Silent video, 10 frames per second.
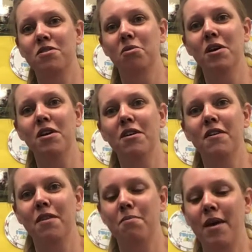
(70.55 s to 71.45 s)
So here are
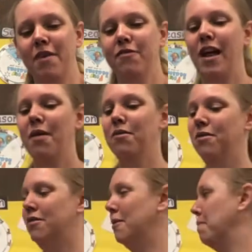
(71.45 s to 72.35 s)
the May
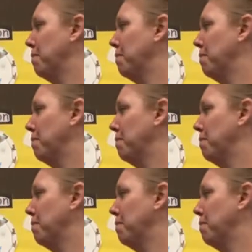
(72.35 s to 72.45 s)
flowers.